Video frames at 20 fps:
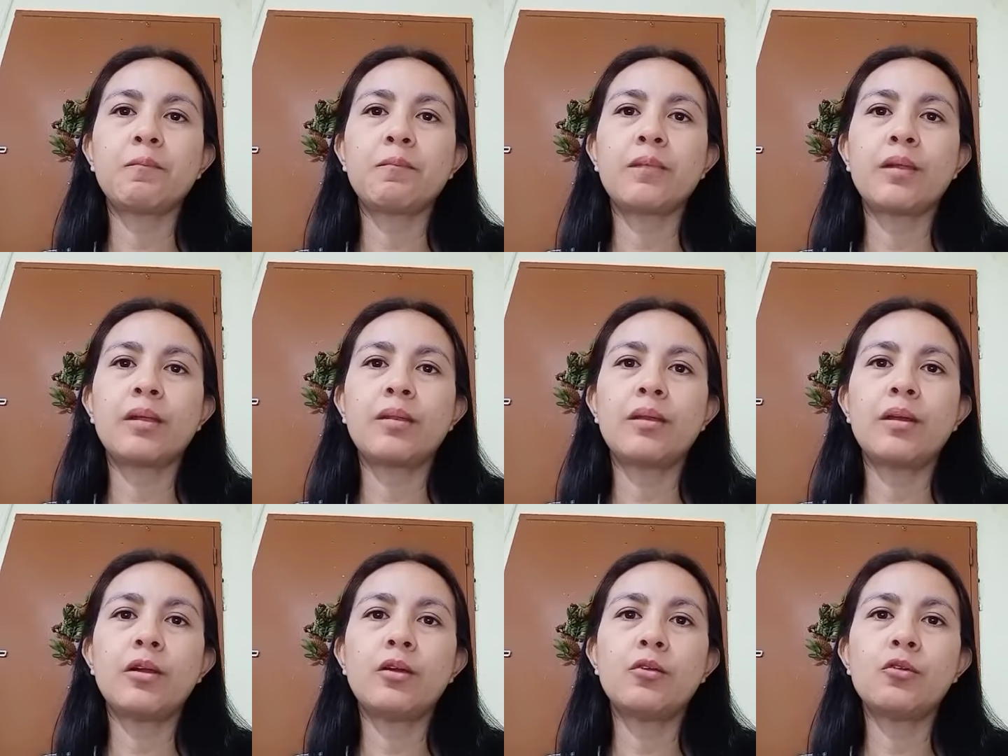
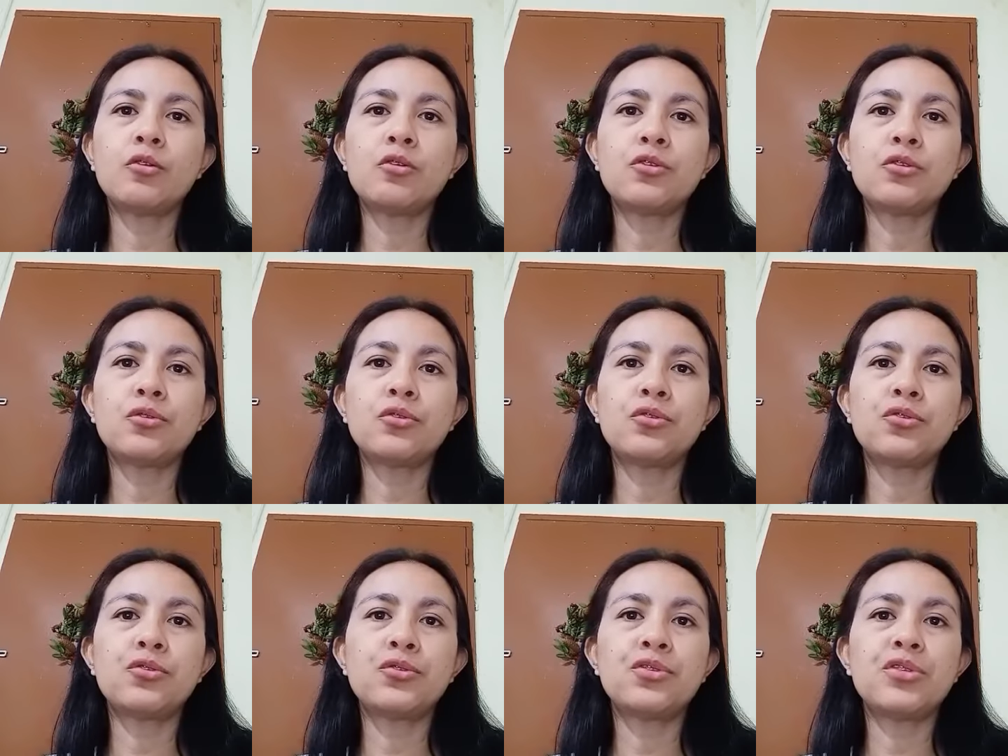There are also
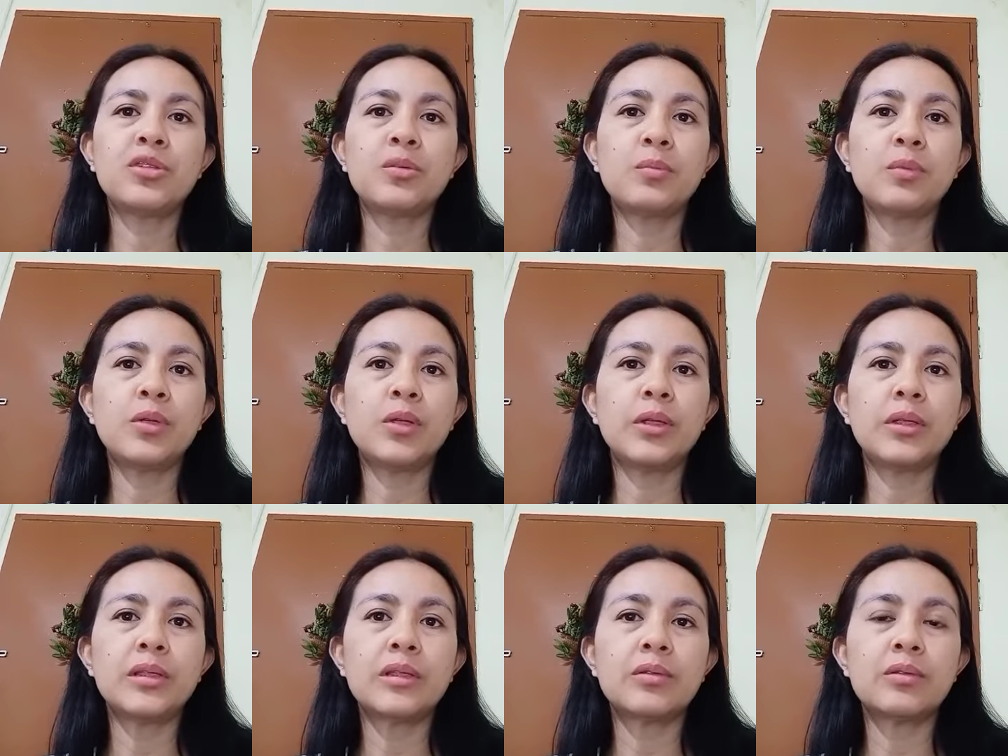two
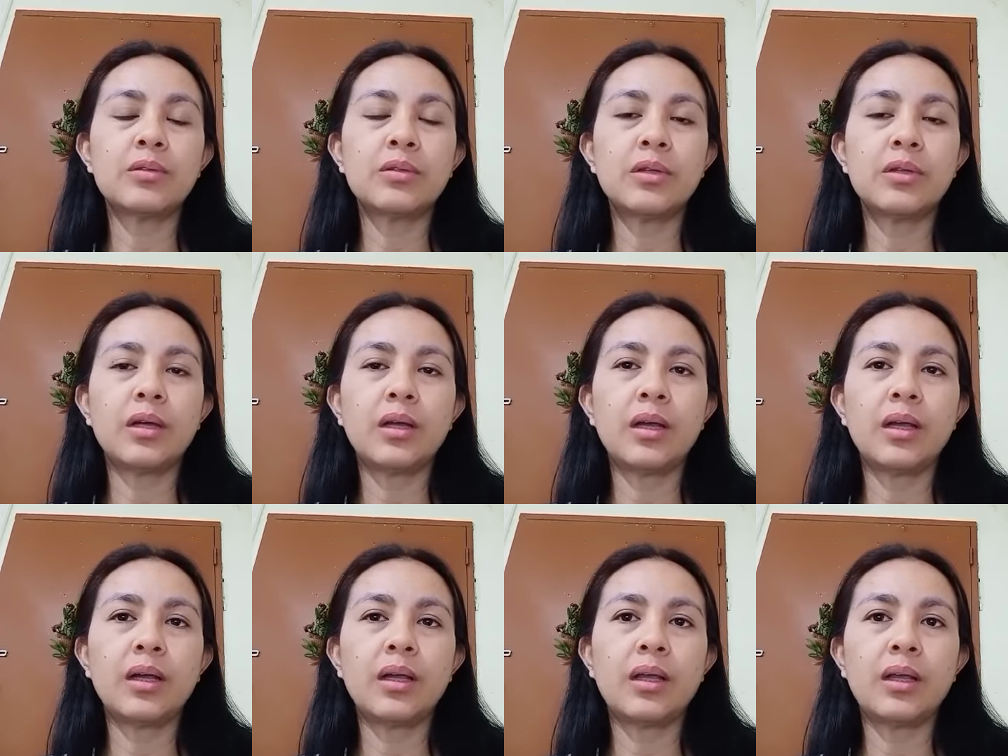stimulants
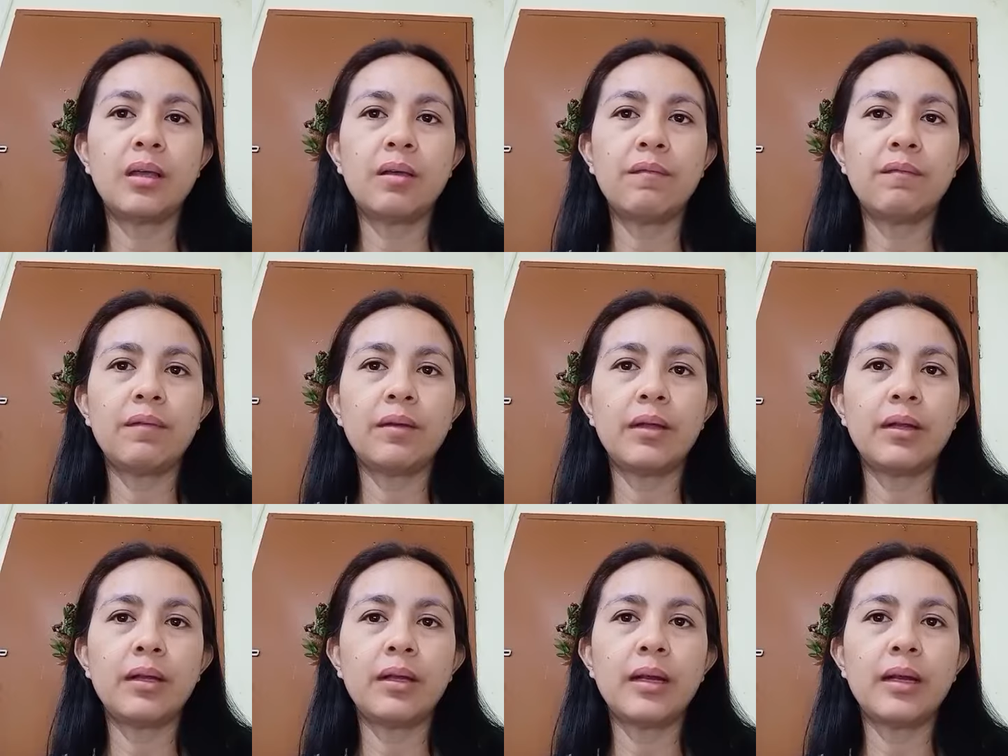given,